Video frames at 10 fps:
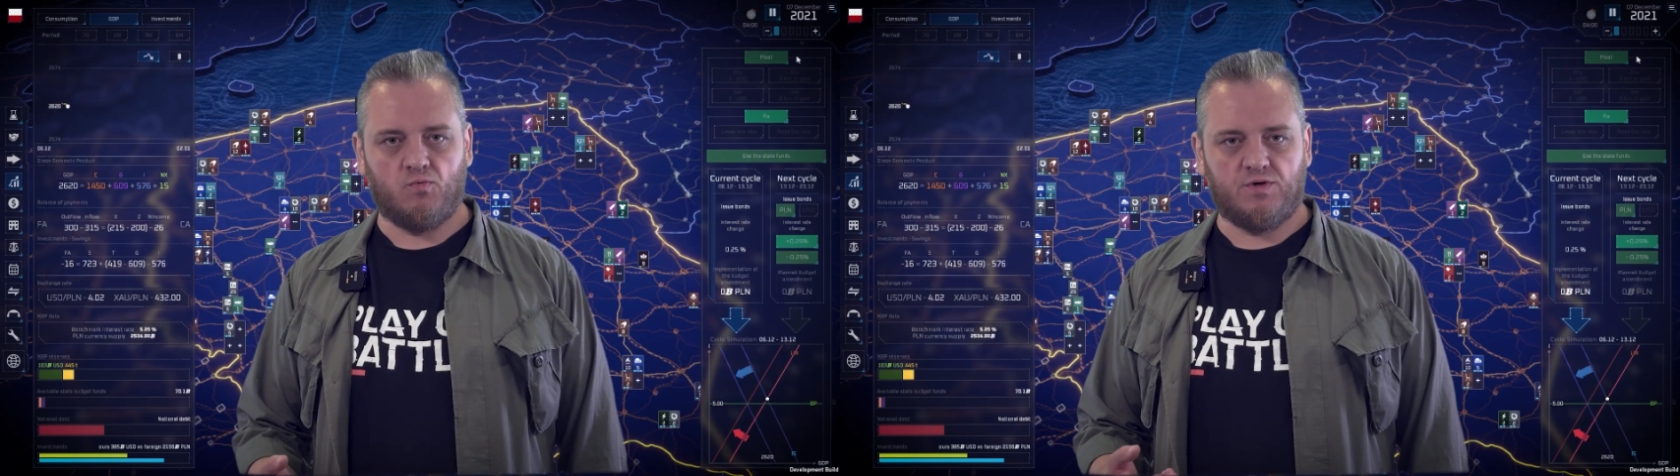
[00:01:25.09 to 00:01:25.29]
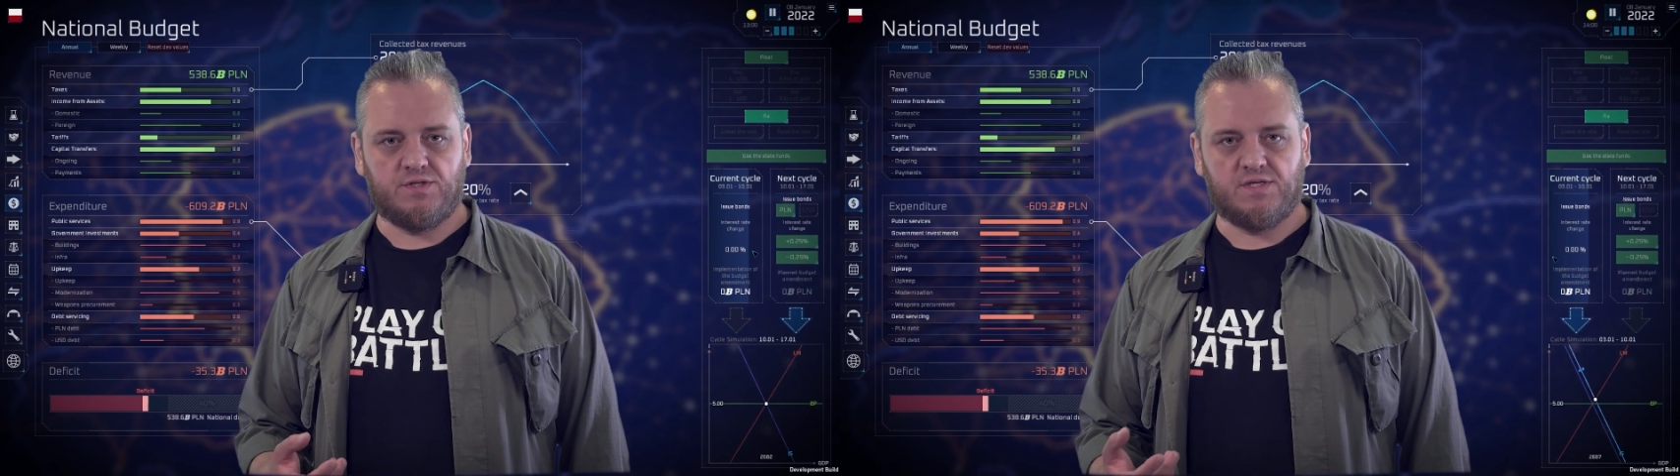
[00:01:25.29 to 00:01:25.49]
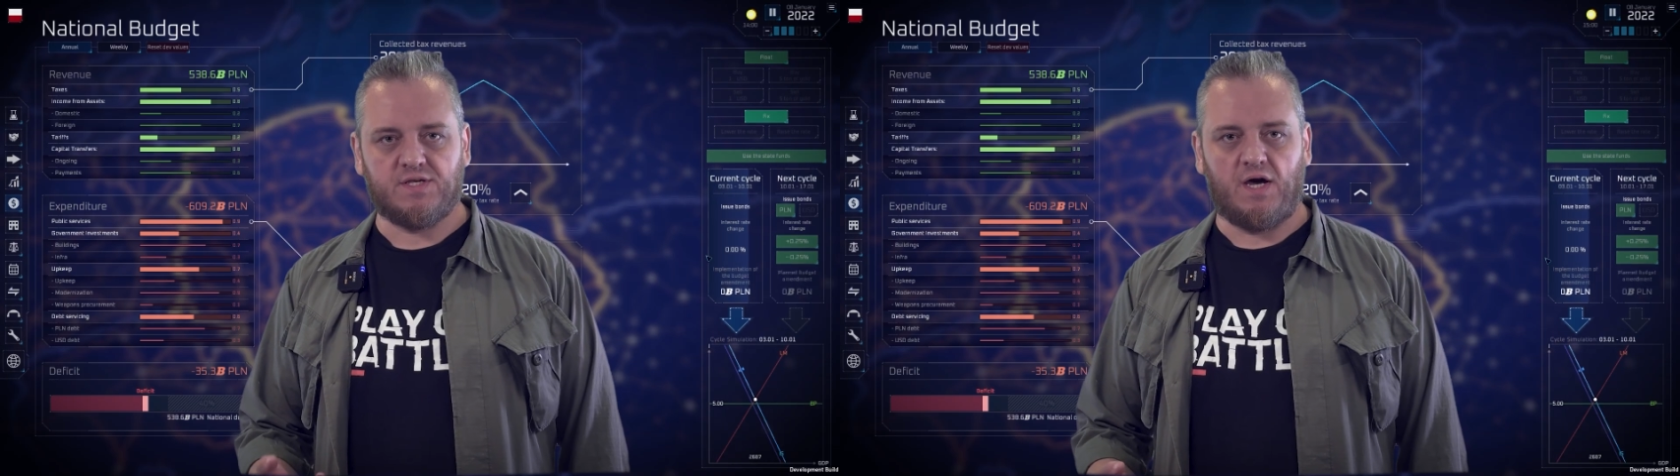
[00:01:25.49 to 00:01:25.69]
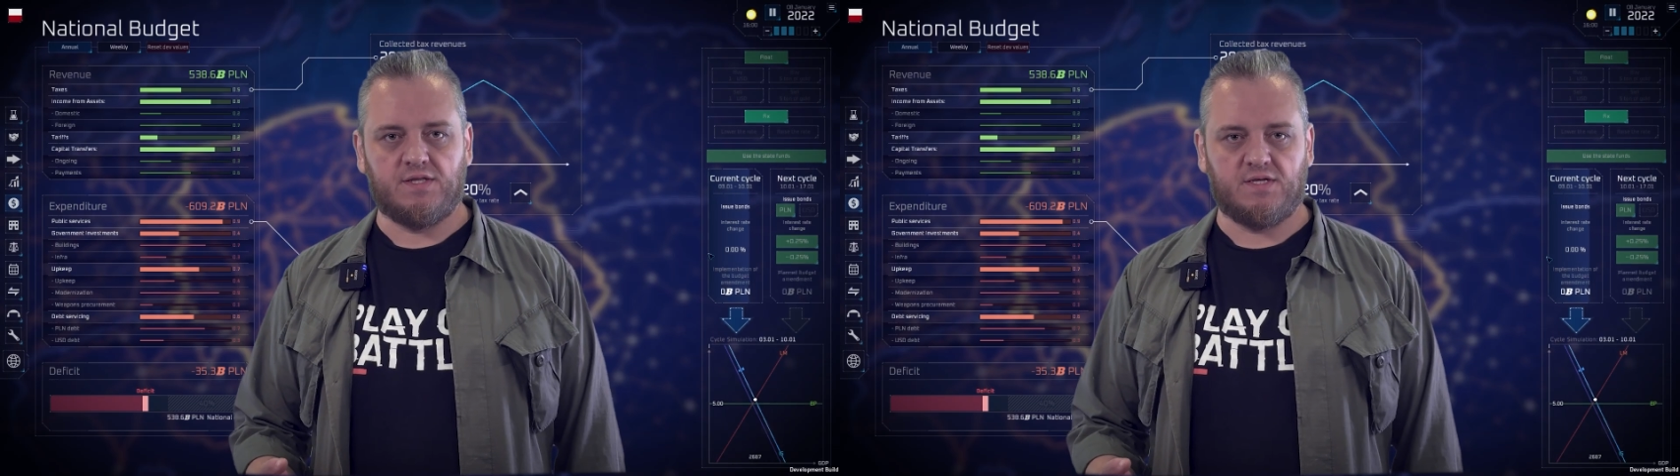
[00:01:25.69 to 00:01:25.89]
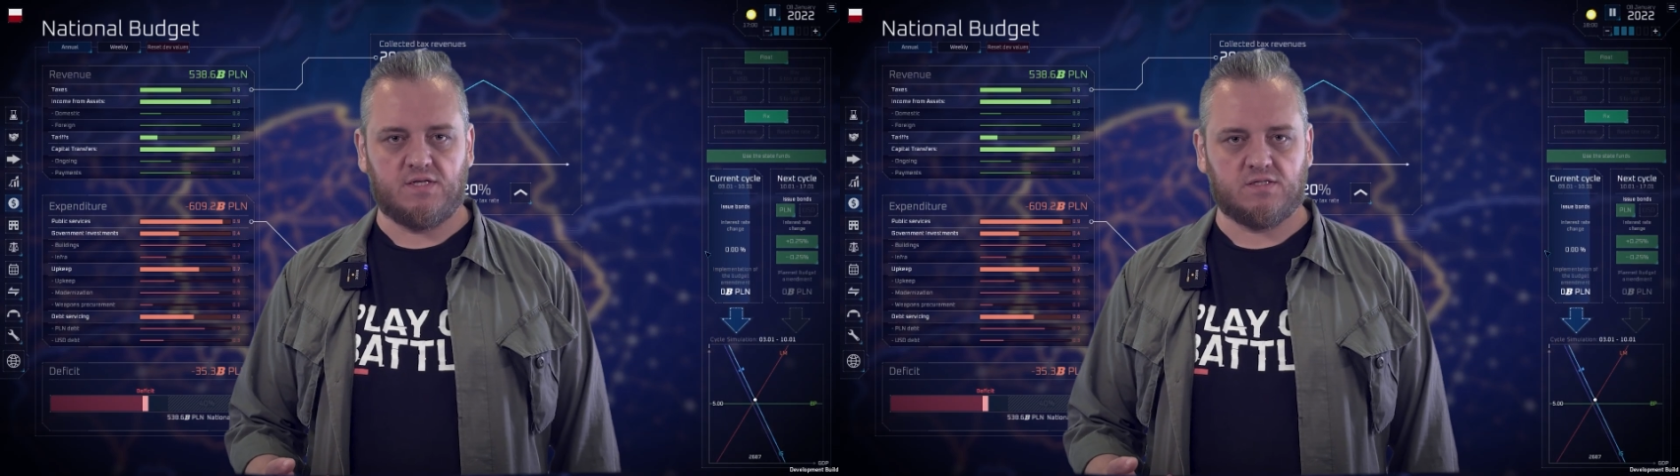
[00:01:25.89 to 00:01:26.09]
we
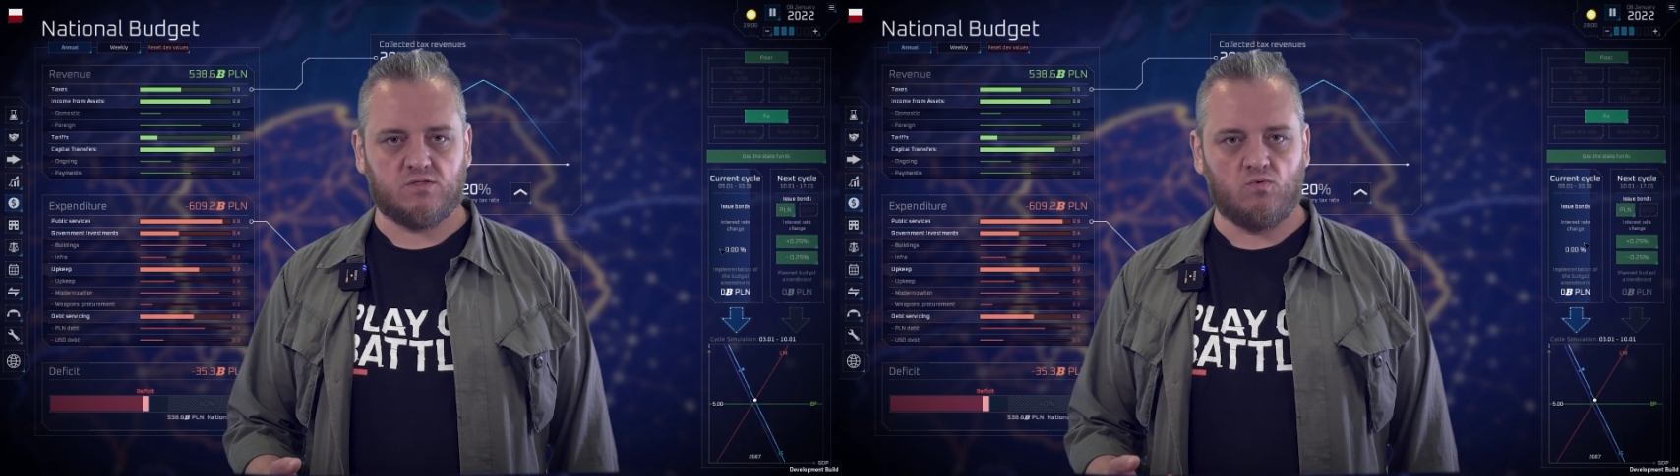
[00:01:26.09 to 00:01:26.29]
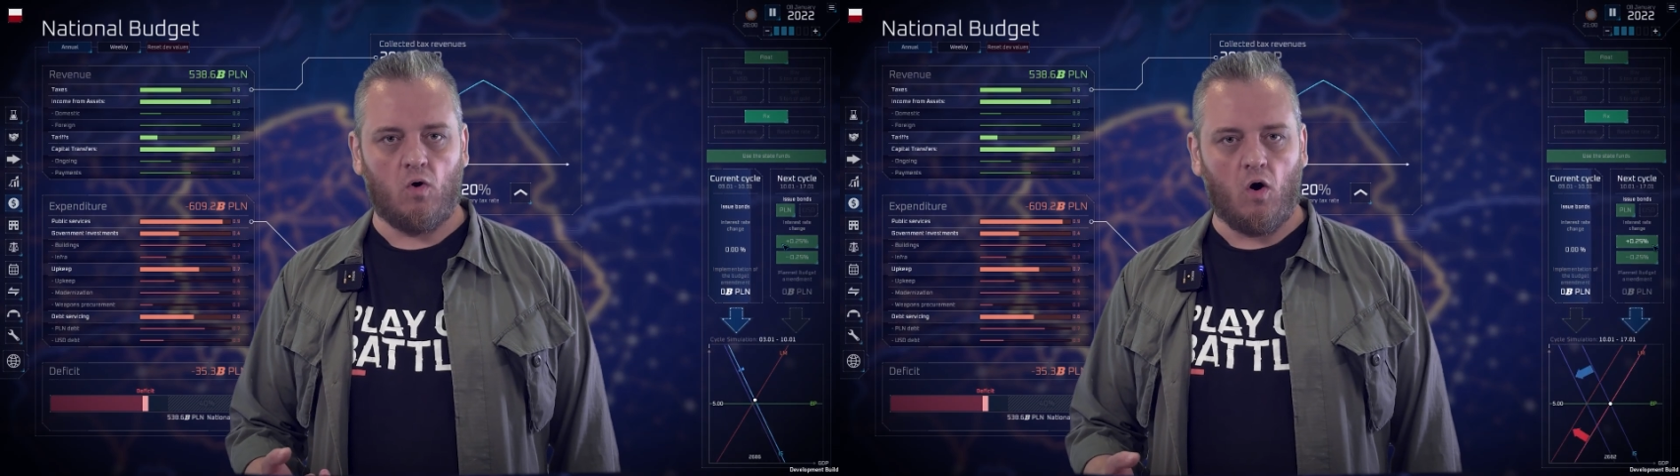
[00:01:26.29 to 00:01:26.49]
decided to